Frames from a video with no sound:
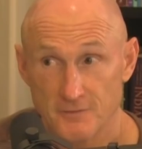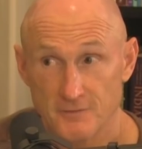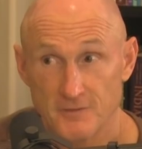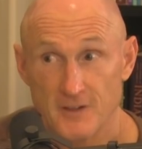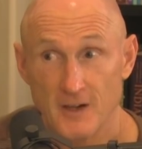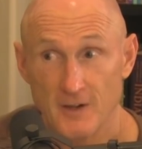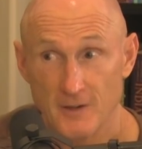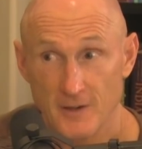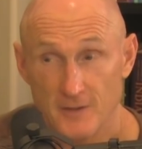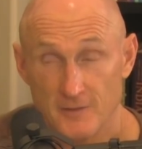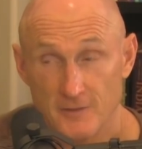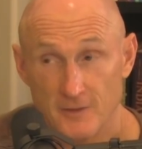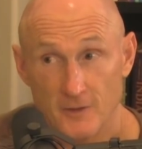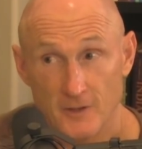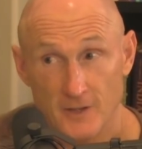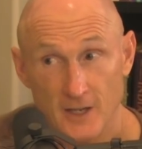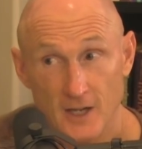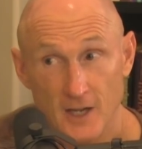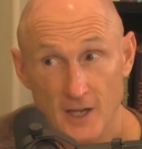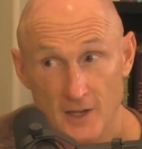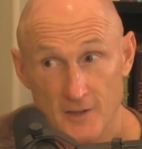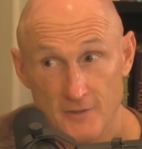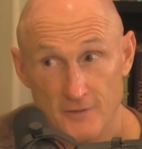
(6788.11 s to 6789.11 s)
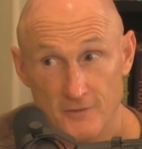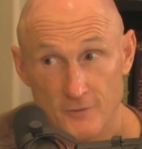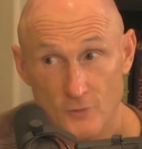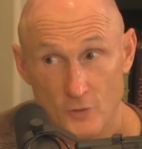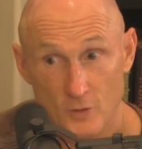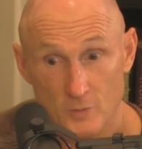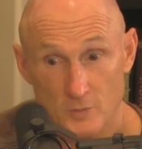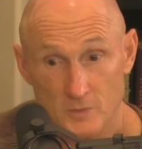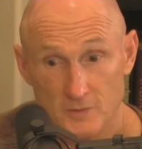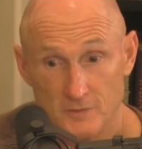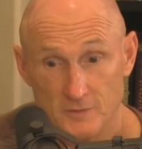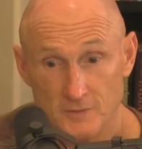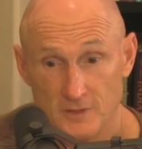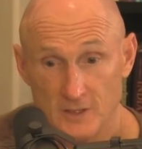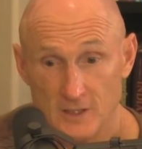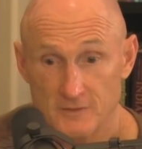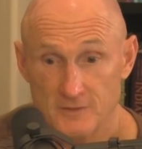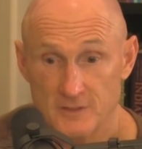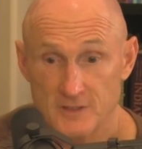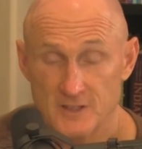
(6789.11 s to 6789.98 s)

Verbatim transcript: very, very high form of love.